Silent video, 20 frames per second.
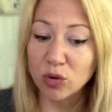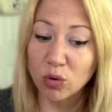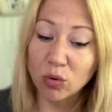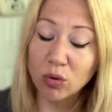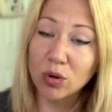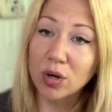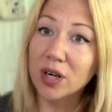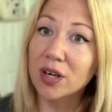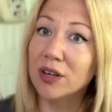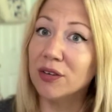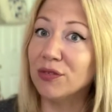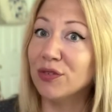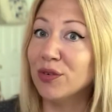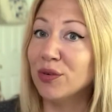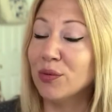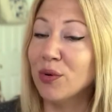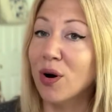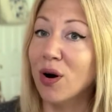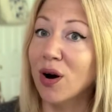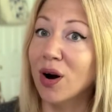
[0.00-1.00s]
or if
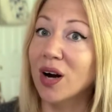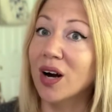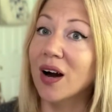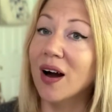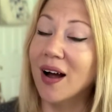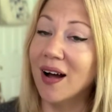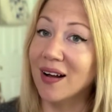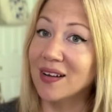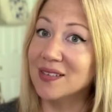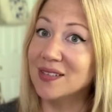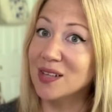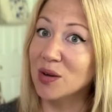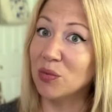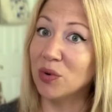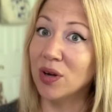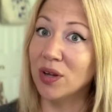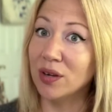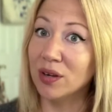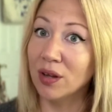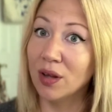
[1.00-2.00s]
you are
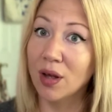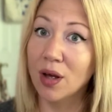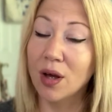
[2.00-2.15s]
someone